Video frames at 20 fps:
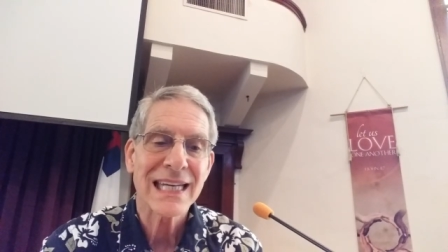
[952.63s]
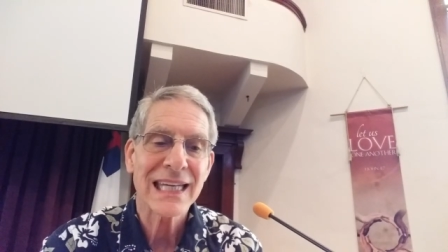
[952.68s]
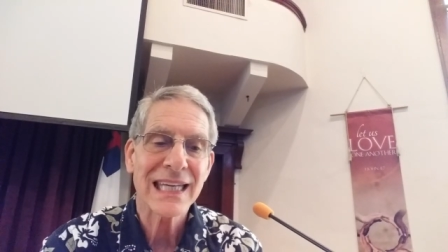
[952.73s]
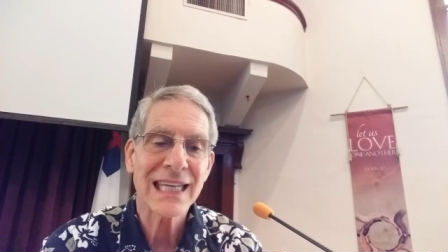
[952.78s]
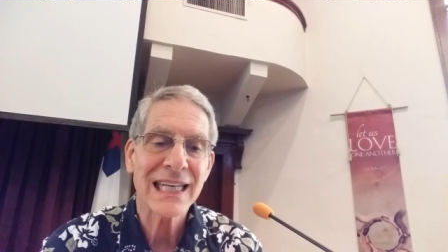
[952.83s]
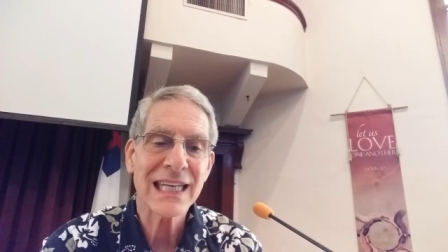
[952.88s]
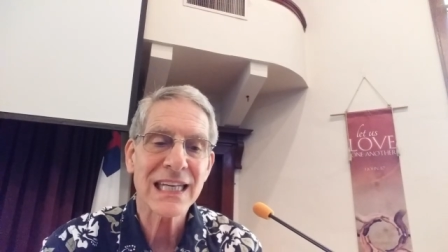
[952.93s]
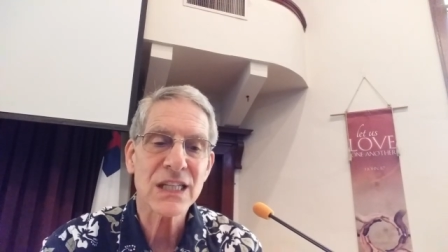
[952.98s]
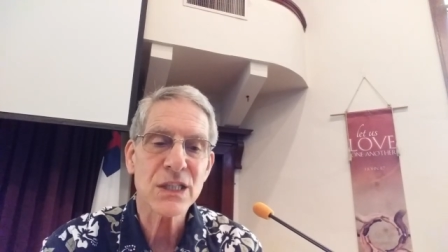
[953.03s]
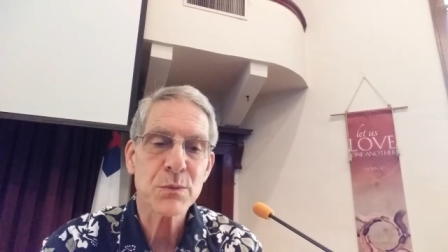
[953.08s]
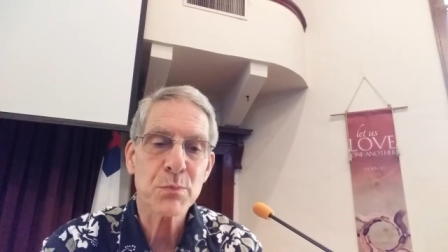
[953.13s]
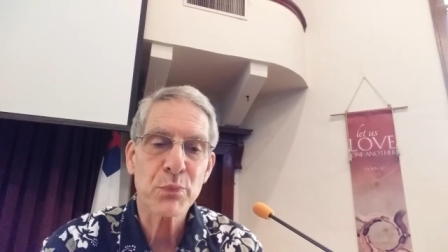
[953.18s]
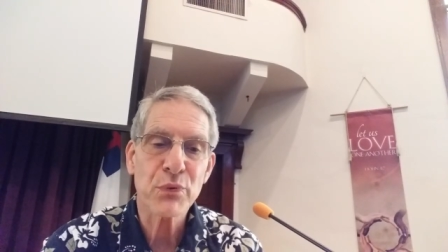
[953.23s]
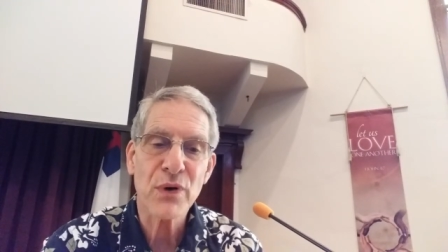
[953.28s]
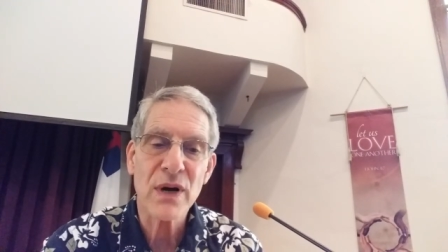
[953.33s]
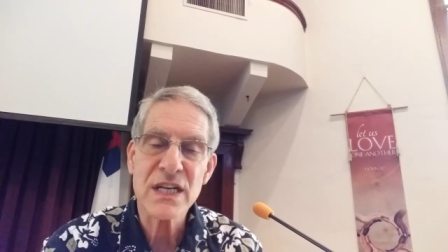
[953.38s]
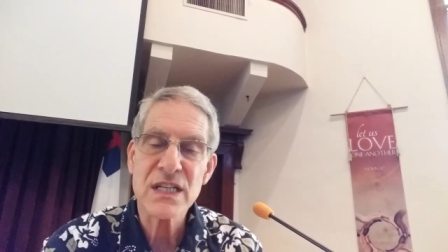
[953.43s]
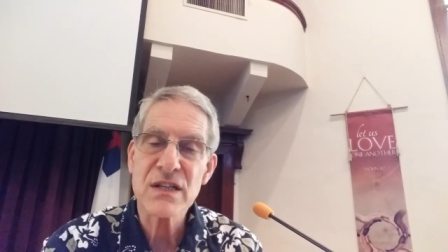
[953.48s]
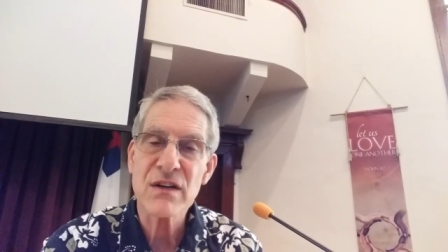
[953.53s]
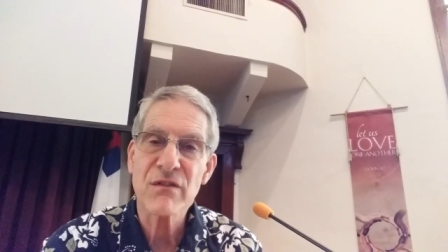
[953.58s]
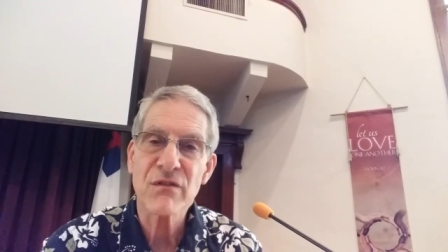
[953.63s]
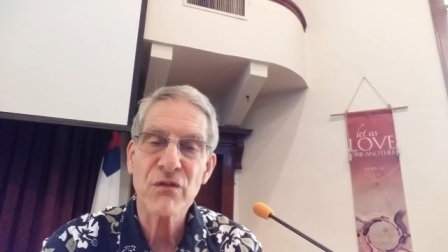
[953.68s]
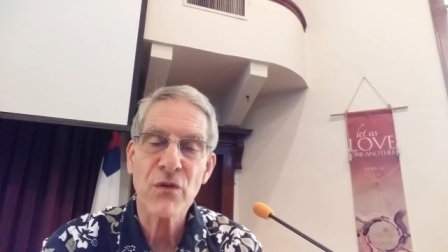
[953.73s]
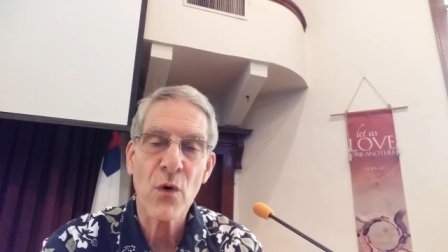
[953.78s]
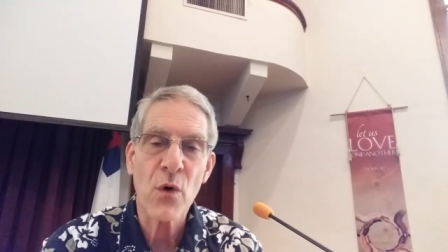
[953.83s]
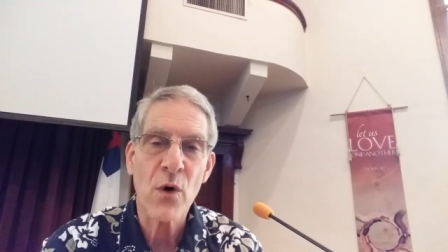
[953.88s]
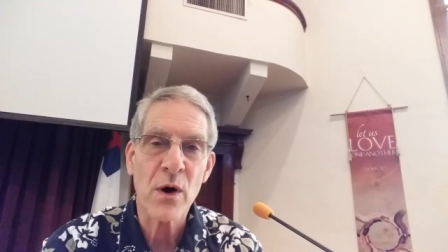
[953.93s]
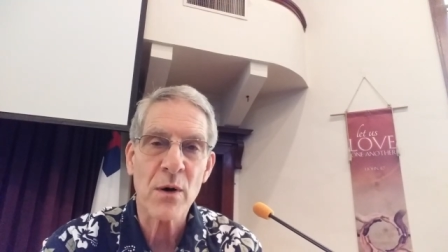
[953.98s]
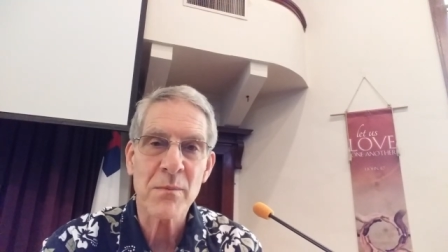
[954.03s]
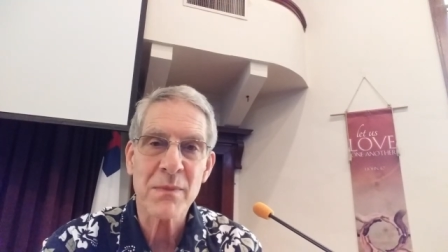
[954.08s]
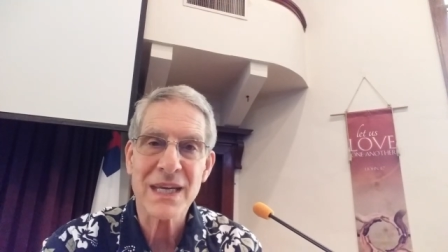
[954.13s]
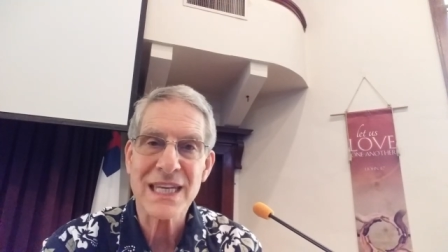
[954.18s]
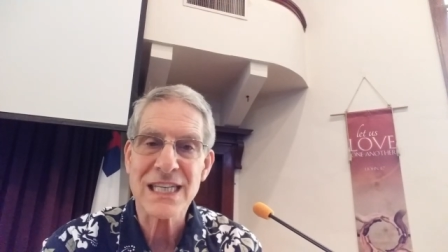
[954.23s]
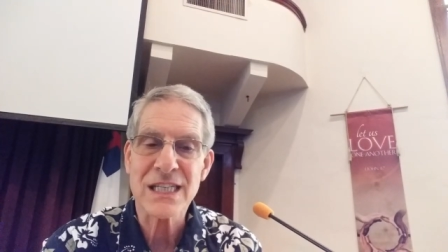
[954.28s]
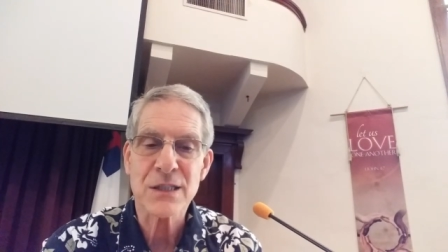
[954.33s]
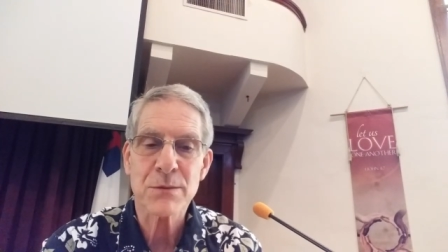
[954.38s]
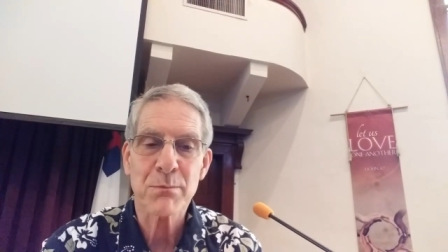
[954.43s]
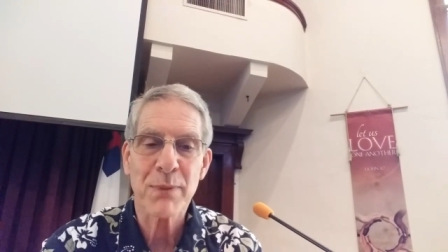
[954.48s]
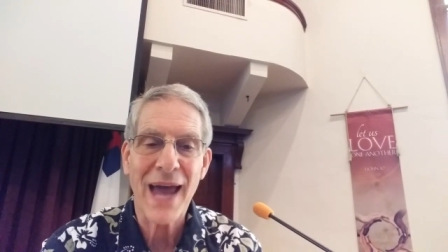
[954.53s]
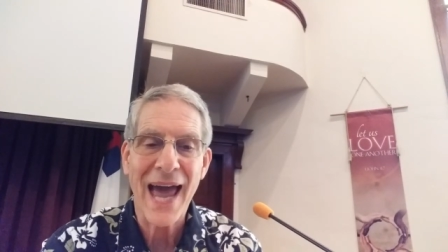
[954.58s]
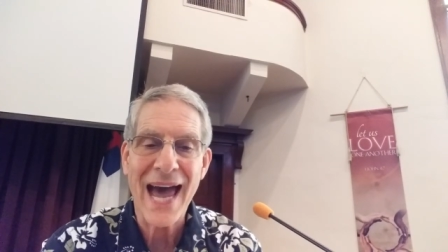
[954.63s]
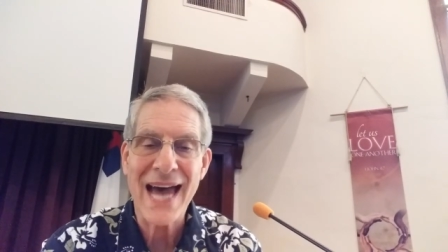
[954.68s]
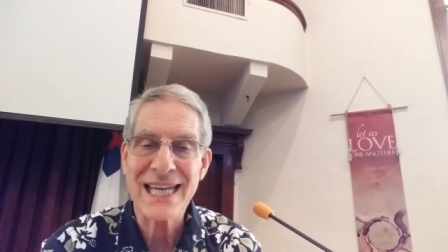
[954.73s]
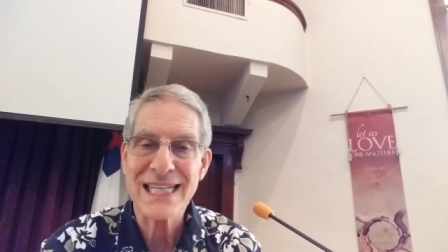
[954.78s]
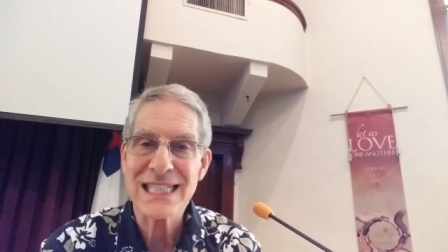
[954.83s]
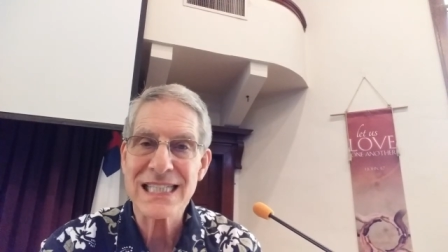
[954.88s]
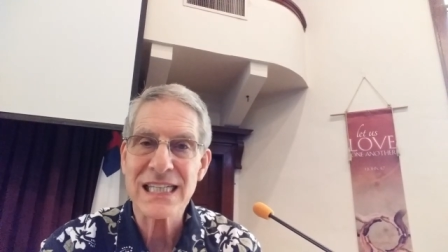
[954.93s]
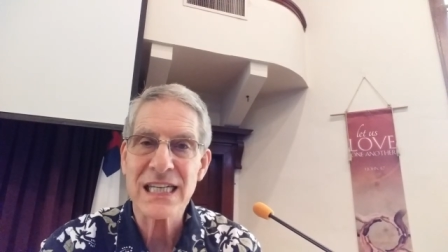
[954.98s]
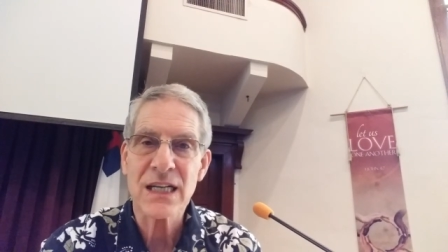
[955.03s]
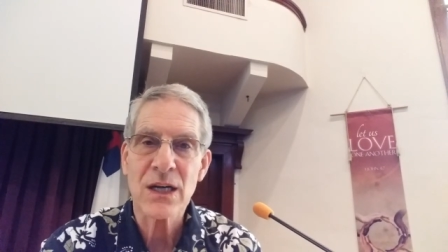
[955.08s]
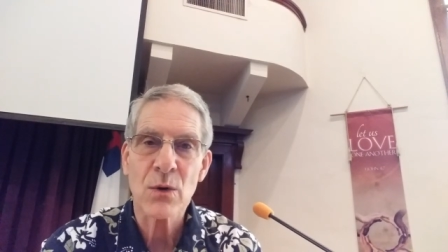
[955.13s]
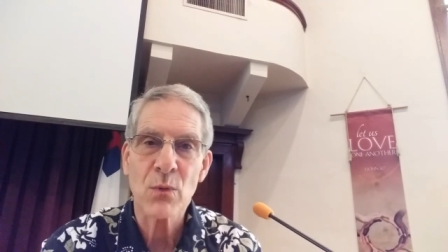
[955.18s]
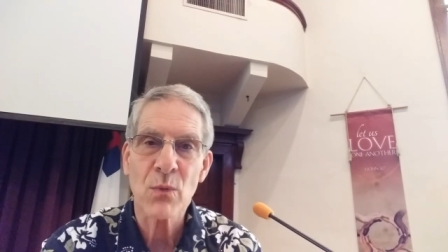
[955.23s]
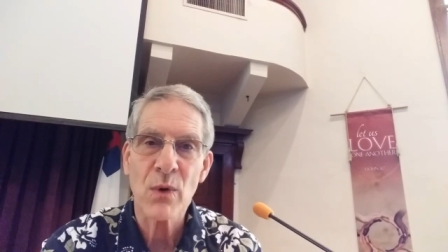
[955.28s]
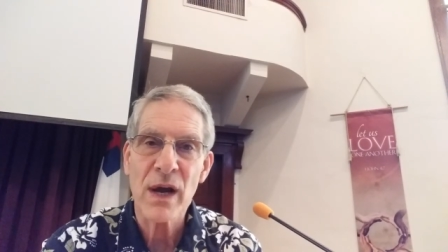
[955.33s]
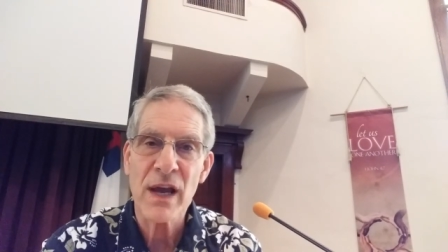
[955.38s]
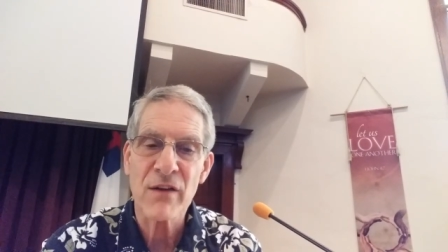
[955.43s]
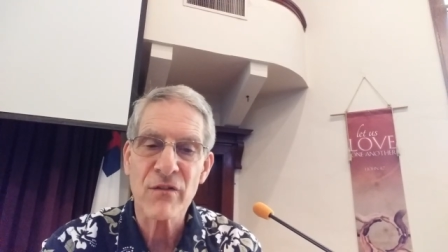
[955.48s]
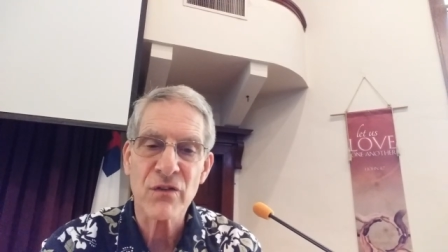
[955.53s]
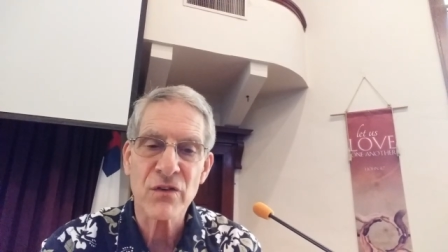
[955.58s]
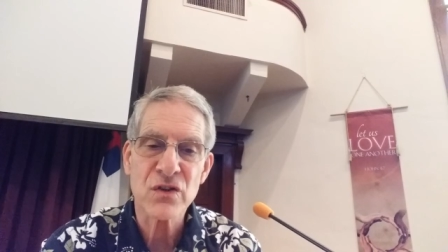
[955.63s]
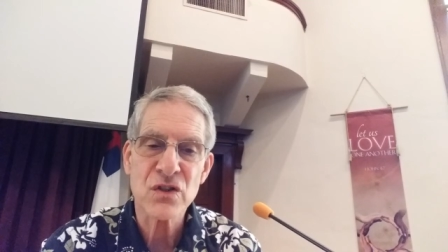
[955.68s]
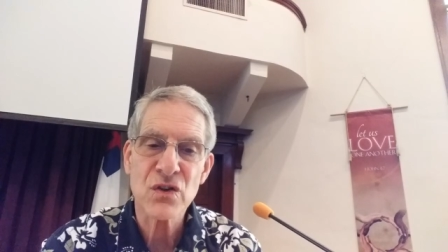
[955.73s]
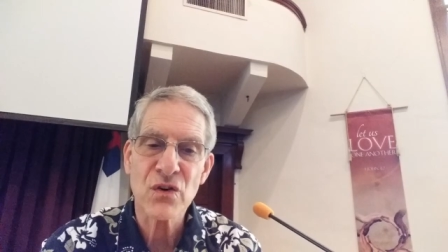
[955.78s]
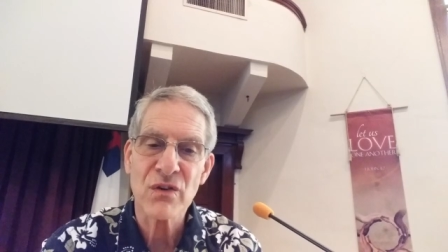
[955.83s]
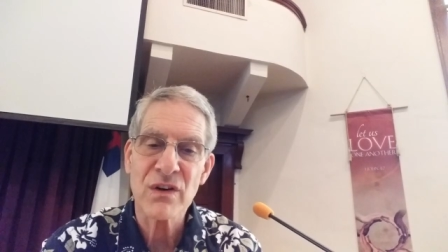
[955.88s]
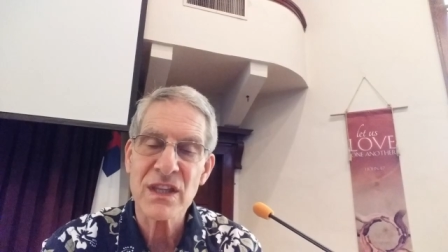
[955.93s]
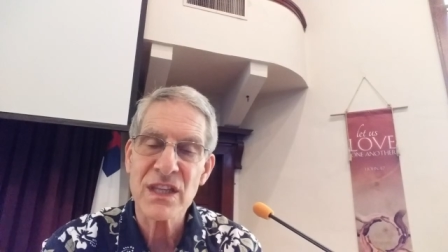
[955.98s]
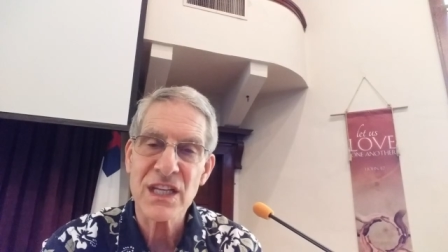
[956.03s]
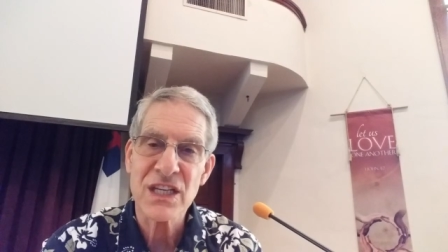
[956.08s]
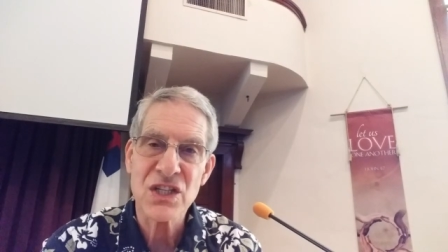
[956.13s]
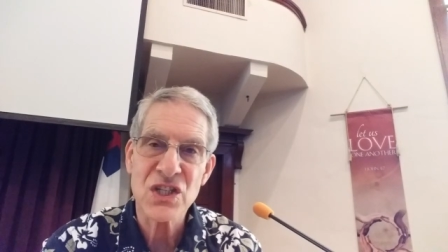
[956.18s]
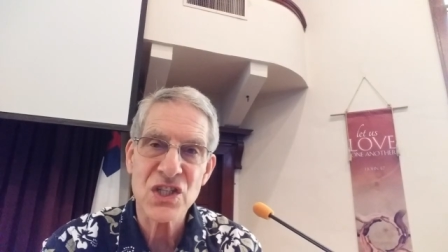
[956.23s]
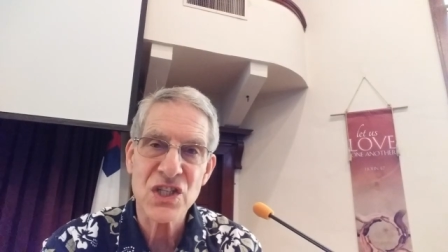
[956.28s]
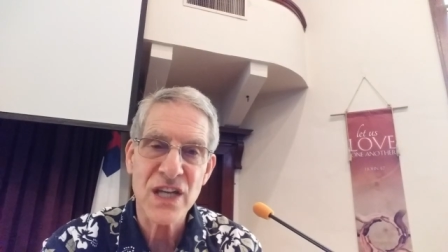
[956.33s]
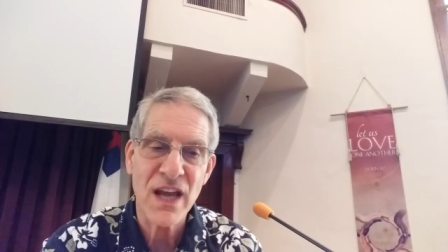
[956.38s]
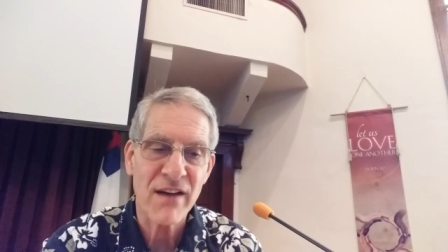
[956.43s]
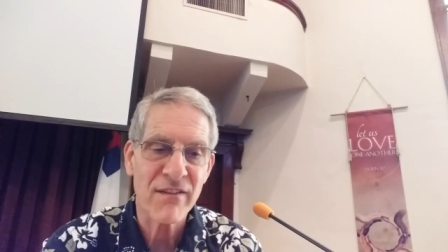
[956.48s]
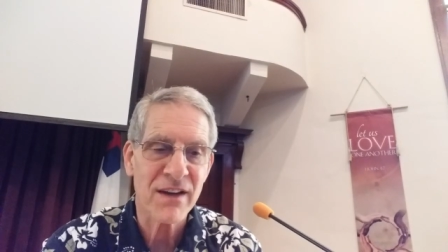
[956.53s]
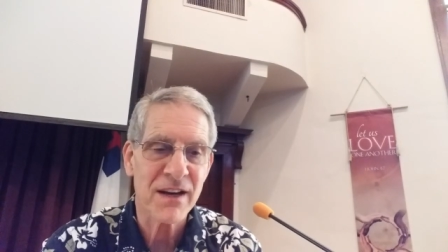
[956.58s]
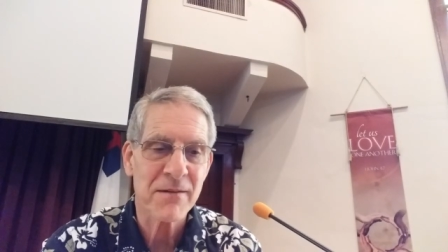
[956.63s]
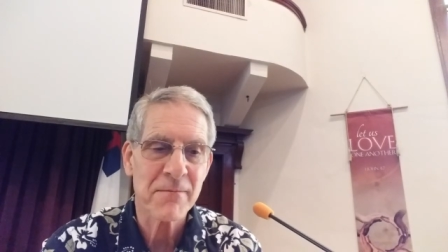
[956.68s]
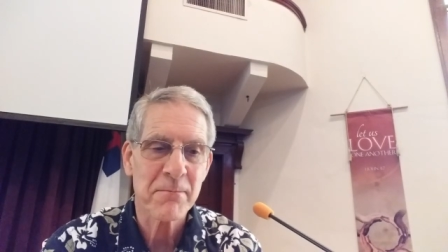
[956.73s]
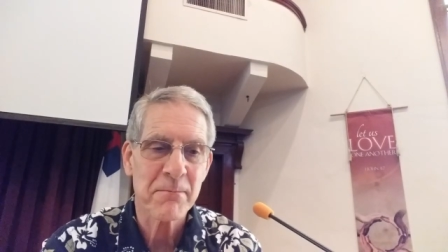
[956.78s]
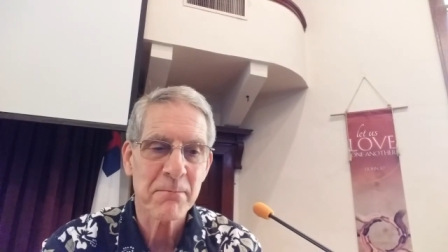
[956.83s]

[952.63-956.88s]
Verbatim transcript: in its present form is passing away. 1 Corinthians 7.